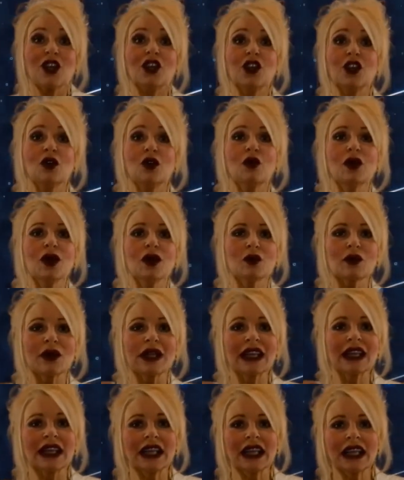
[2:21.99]
you will
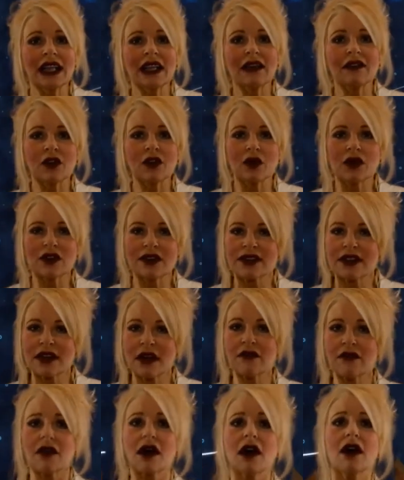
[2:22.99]
relieve
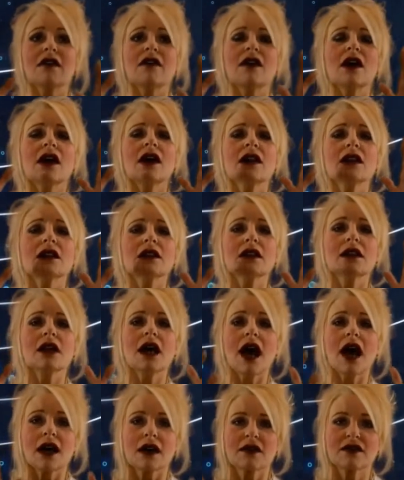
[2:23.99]
yourself of a
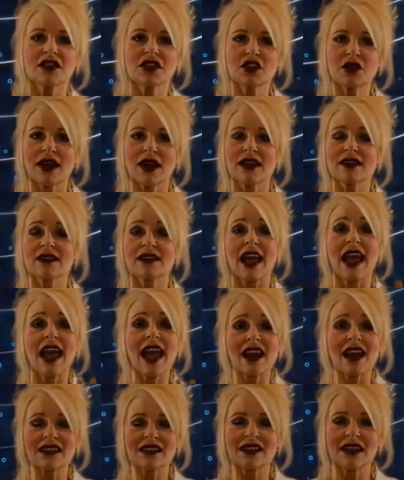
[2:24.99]
lot of stress
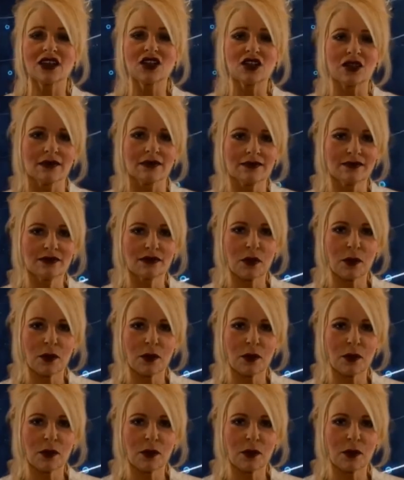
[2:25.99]
and tension.